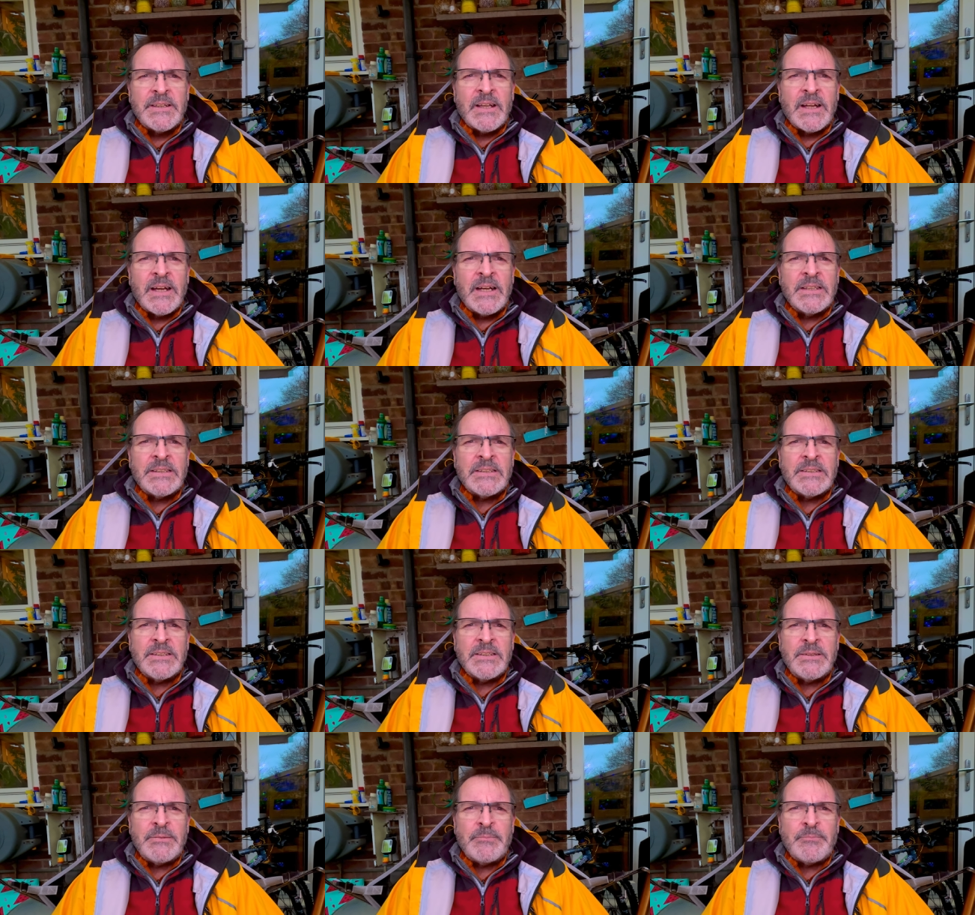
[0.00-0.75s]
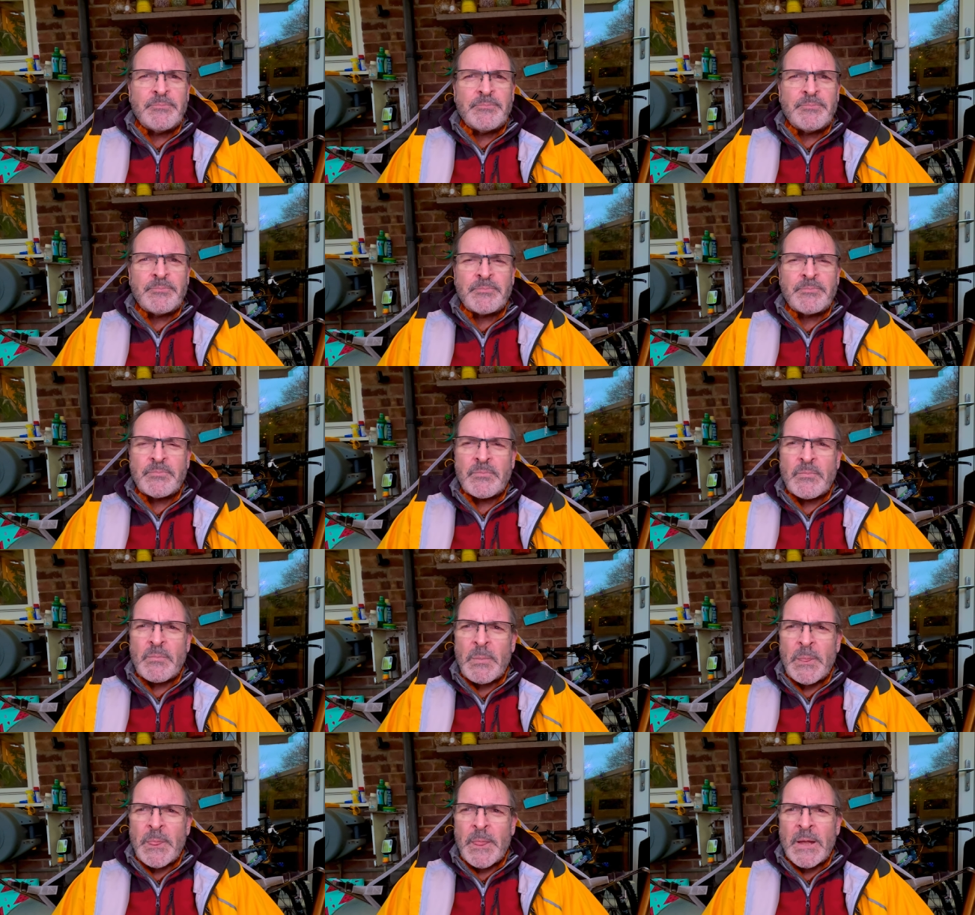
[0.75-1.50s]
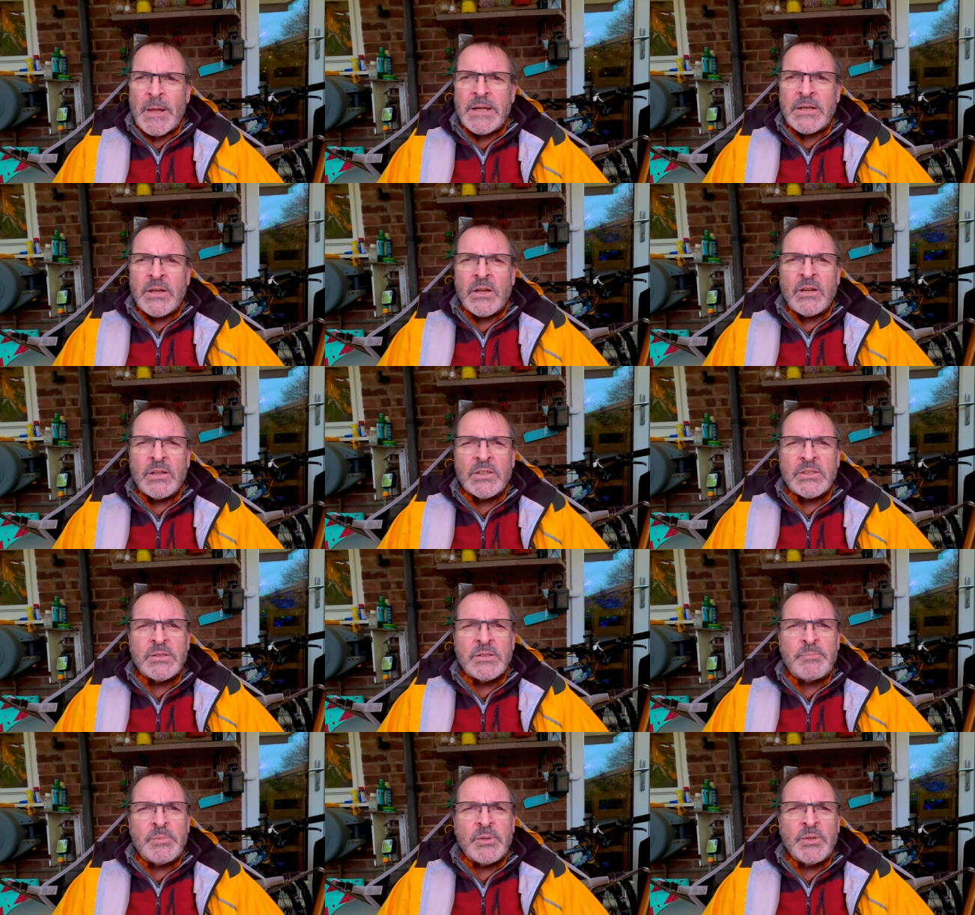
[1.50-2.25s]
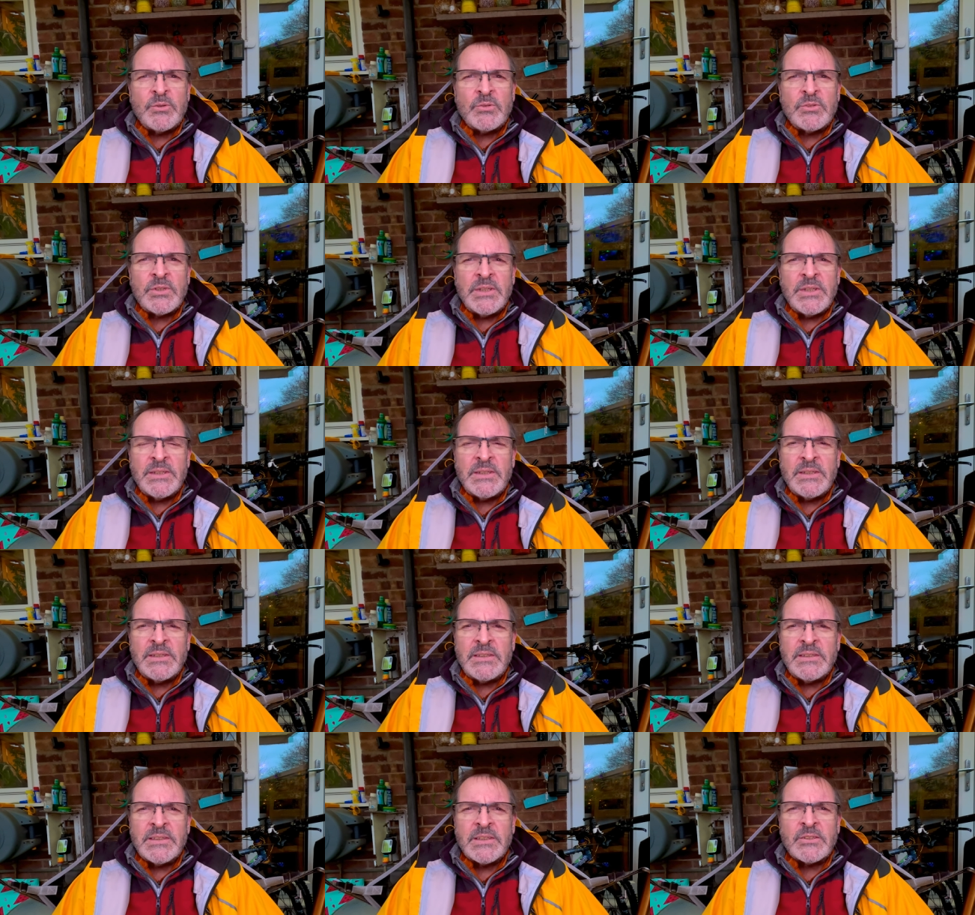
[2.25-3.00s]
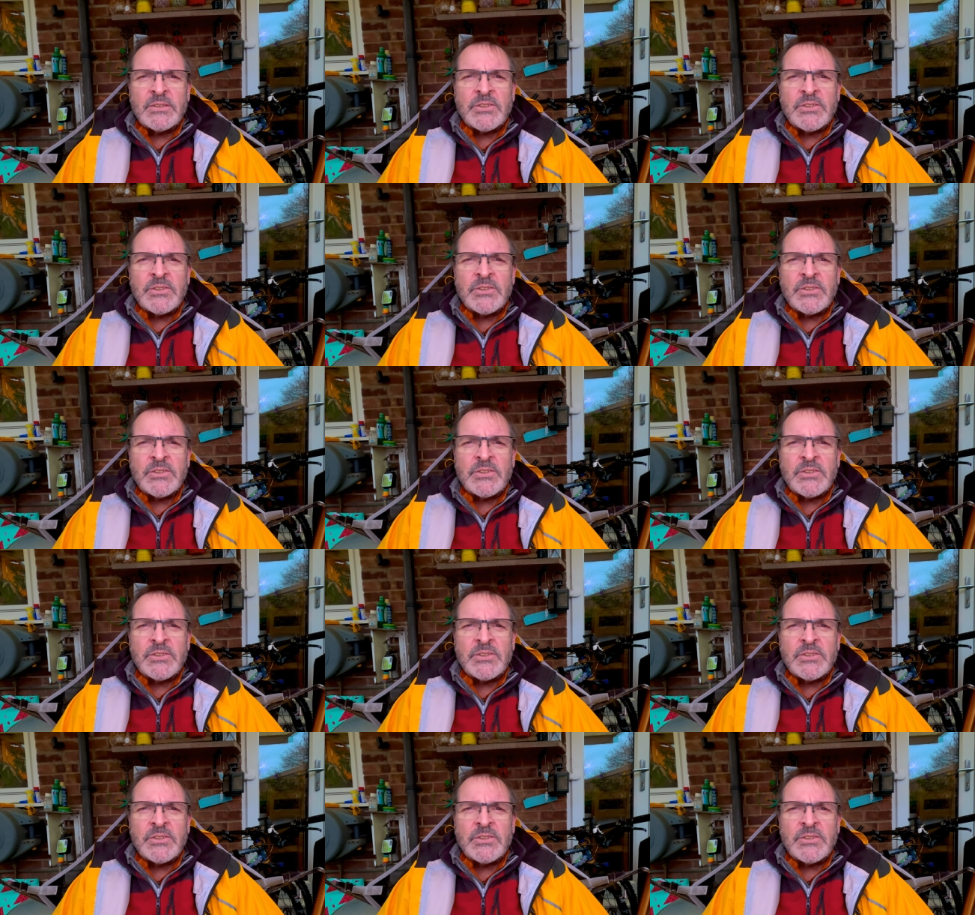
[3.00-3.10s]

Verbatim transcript: and uh, and I like to build uh, little